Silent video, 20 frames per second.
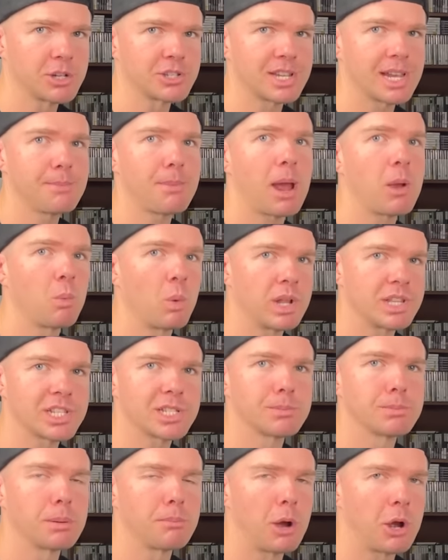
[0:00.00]
because eBay
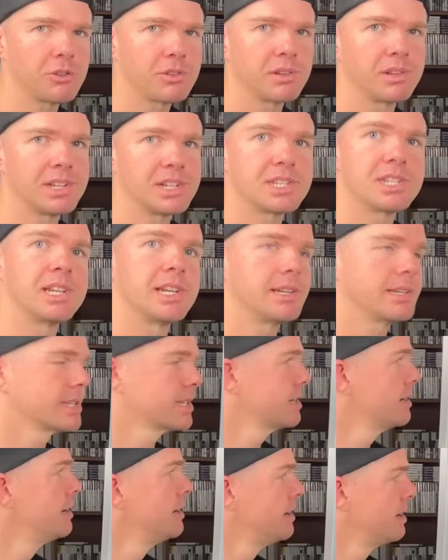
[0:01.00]
wants to promote the
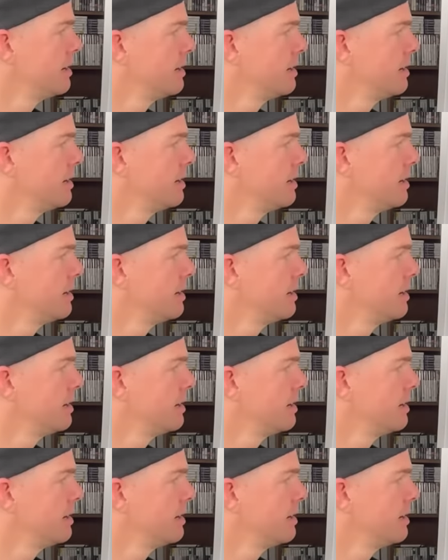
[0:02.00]
listings